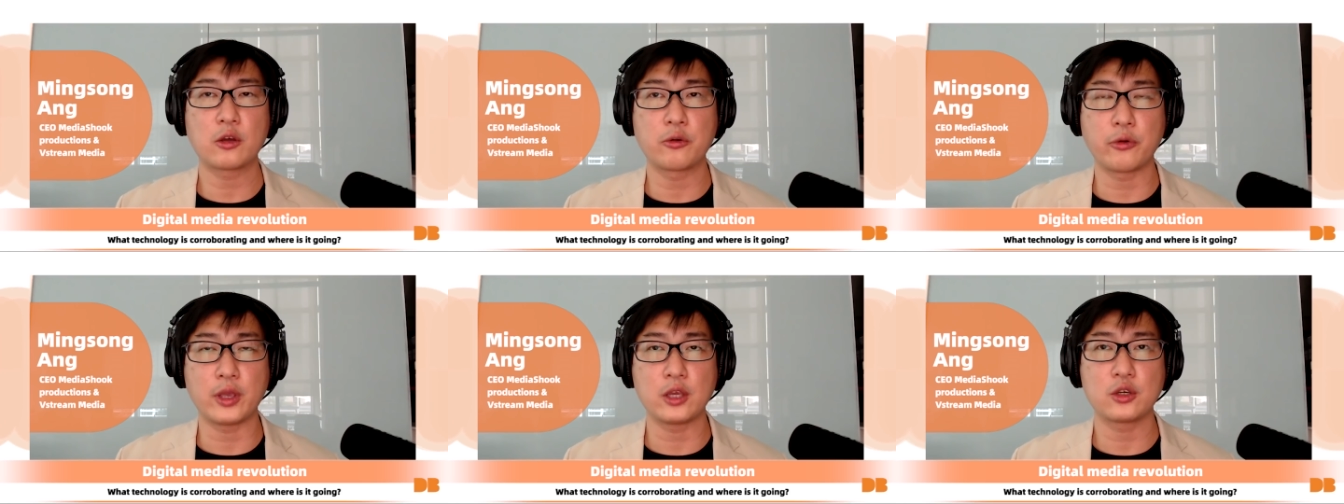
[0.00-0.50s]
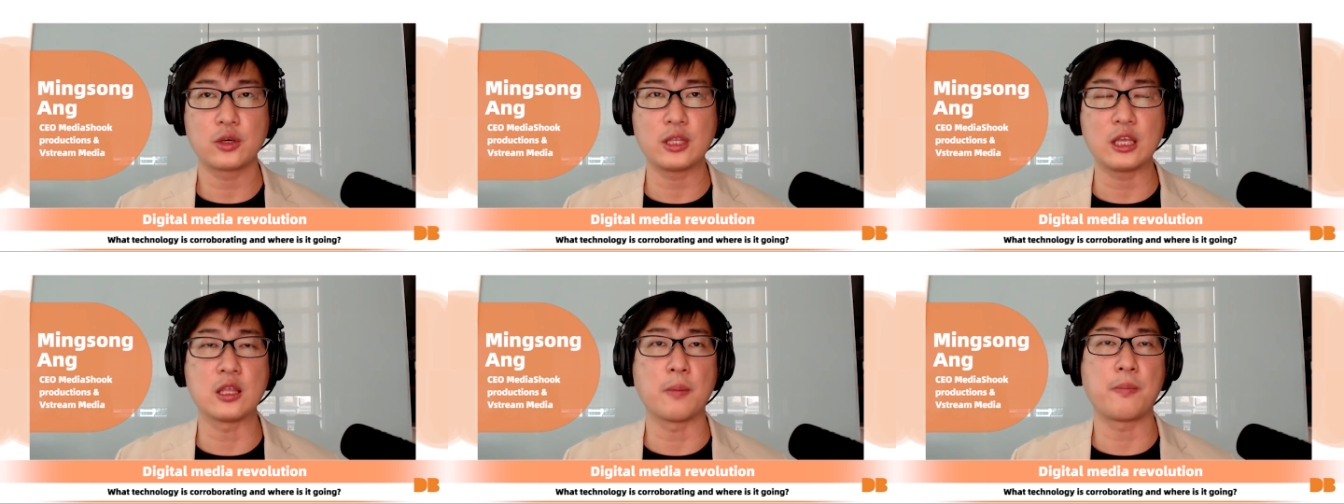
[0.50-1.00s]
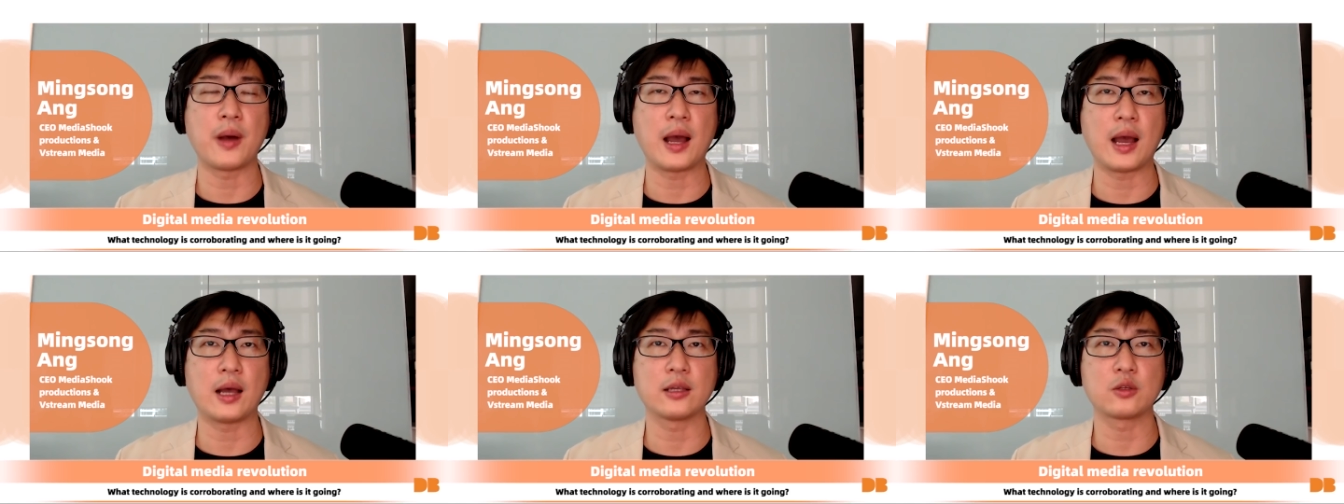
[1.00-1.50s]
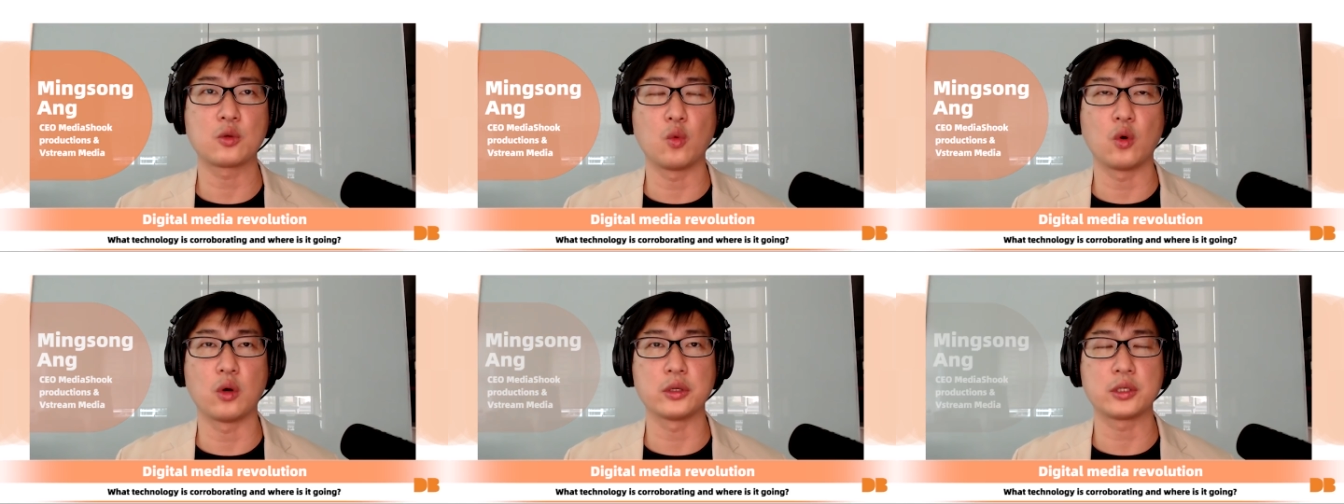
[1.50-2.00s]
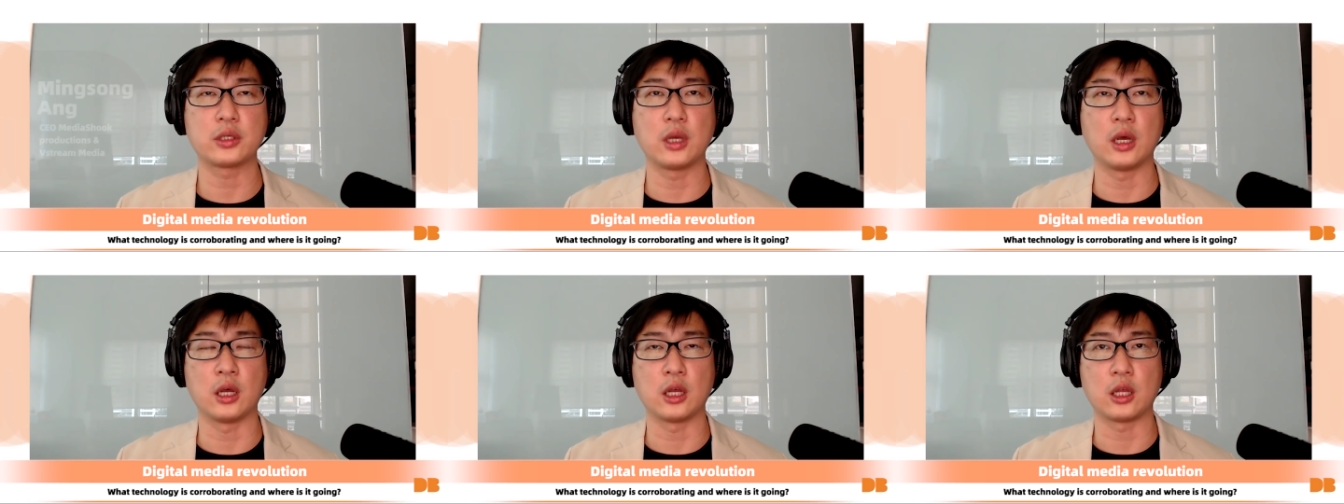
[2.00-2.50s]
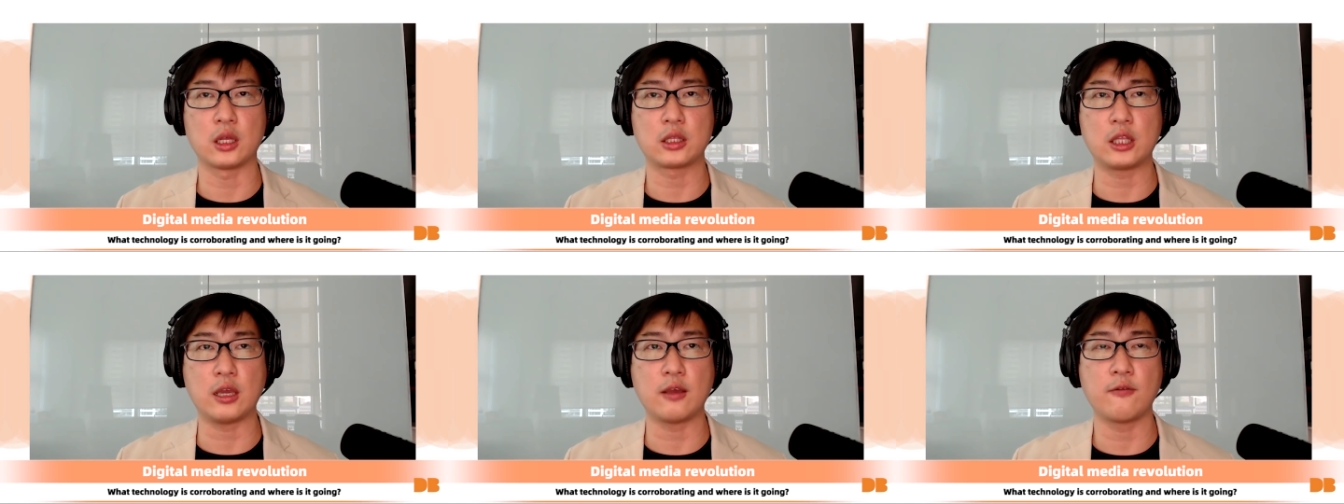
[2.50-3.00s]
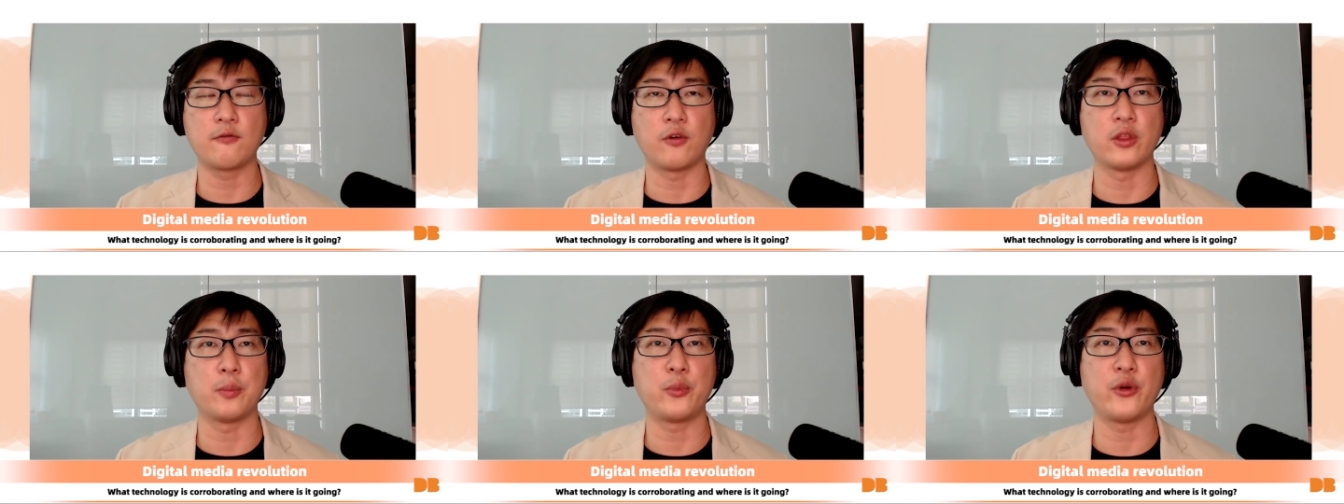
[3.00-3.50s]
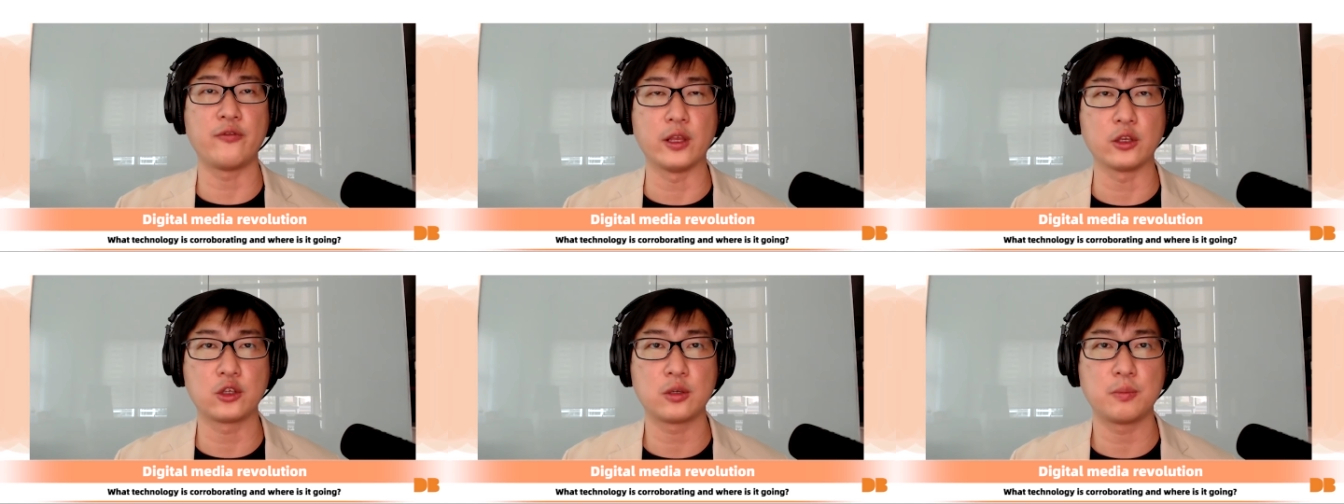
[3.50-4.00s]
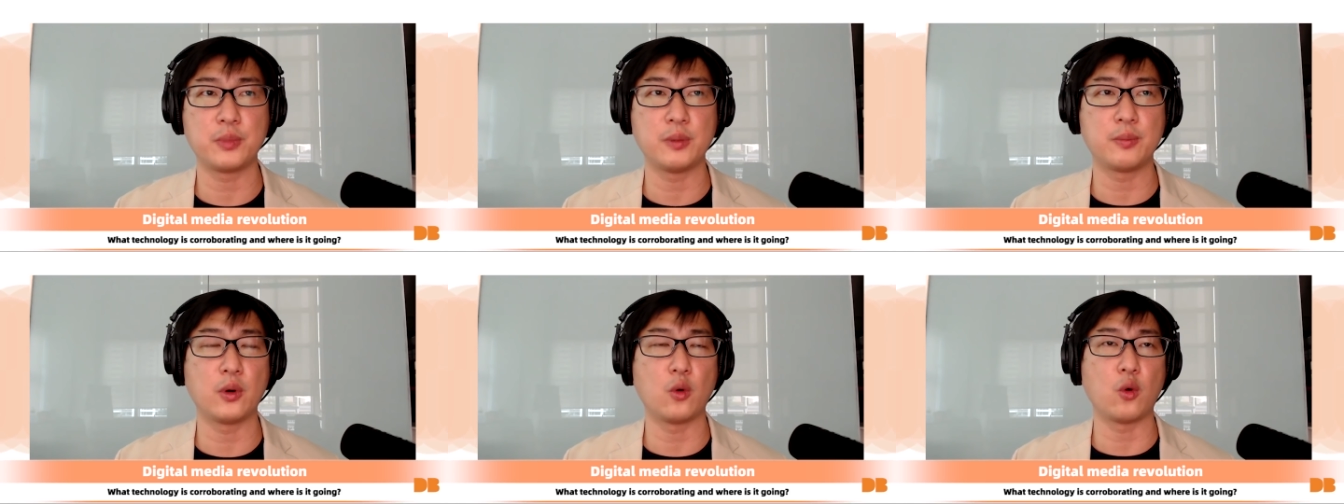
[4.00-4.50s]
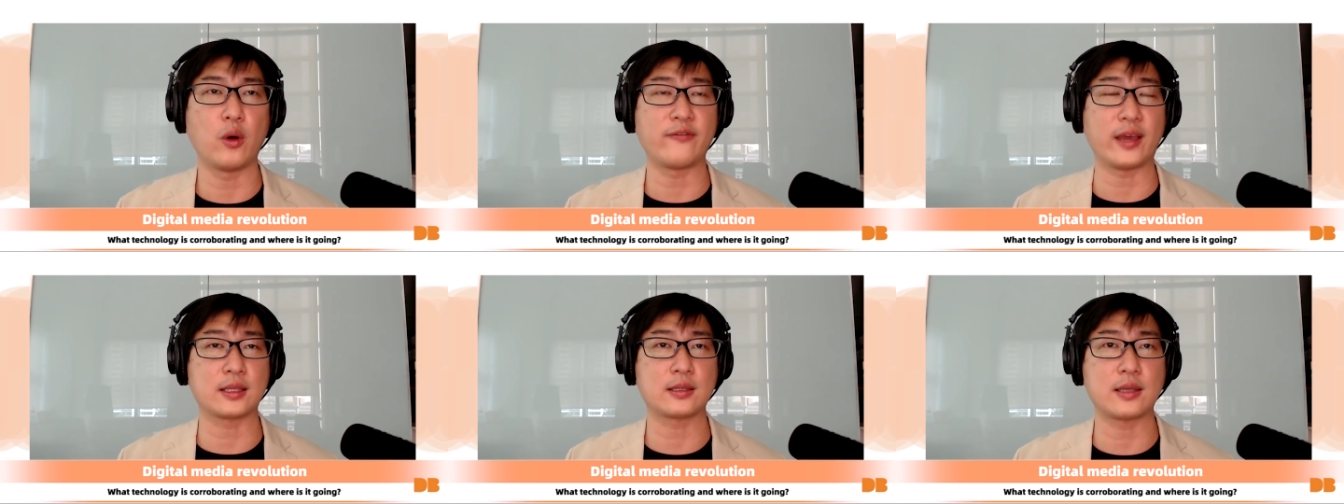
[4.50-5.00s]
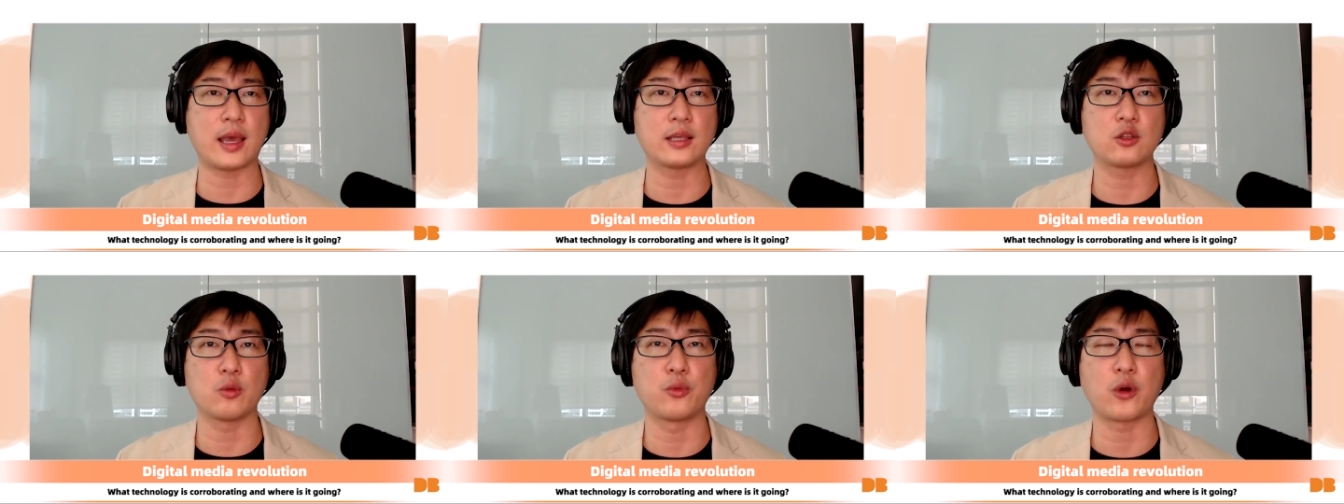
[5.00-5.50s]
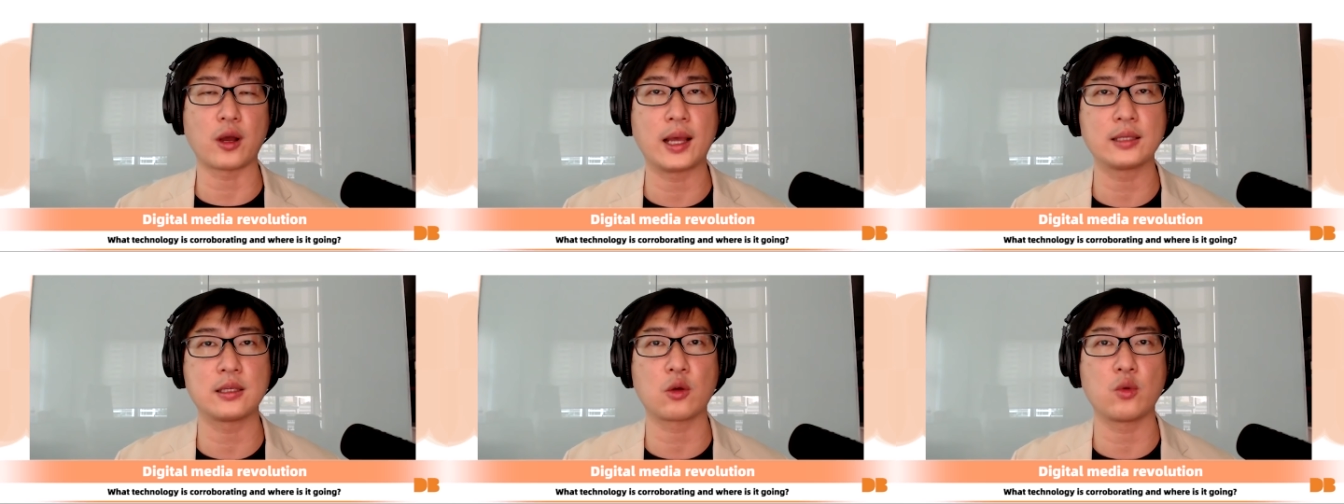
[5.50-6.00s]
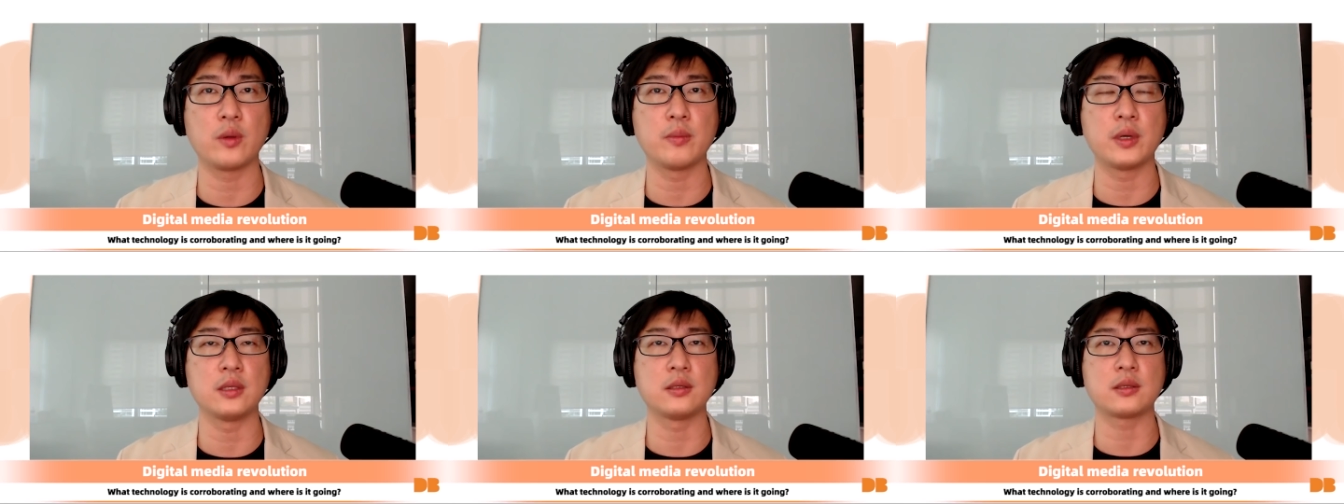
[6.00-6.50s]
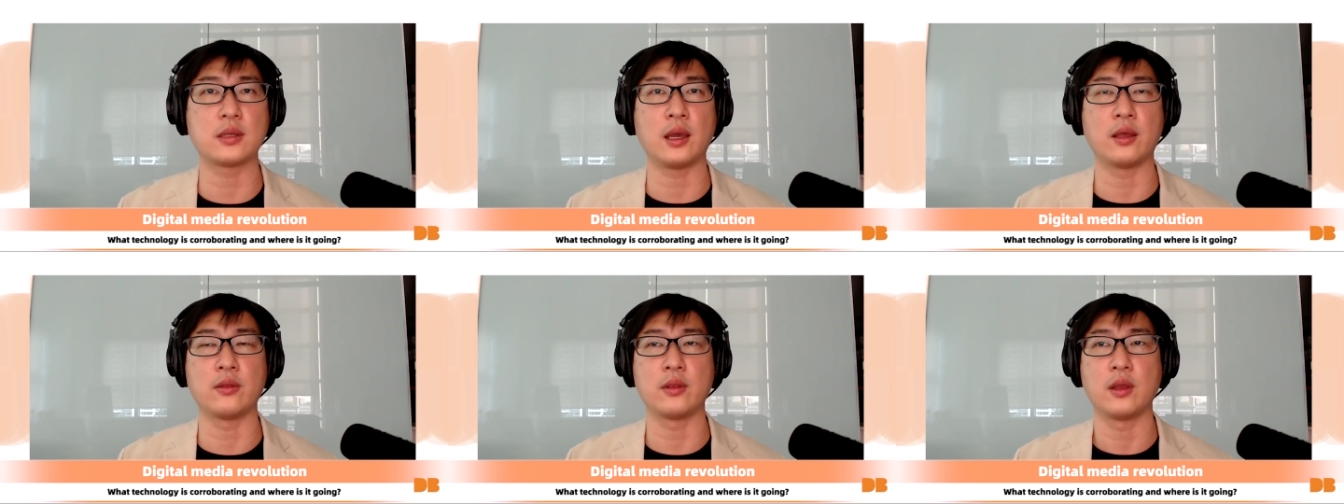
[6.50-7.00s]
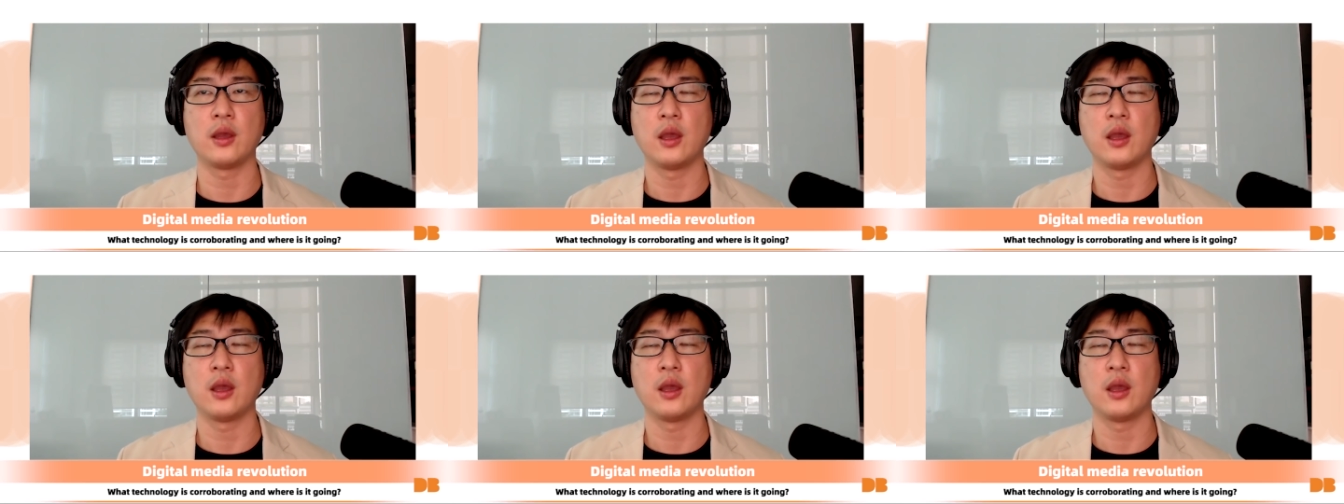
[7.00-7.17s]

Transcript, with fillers: creation in the past was a thing for the privileged people who have access to broadcast equipments and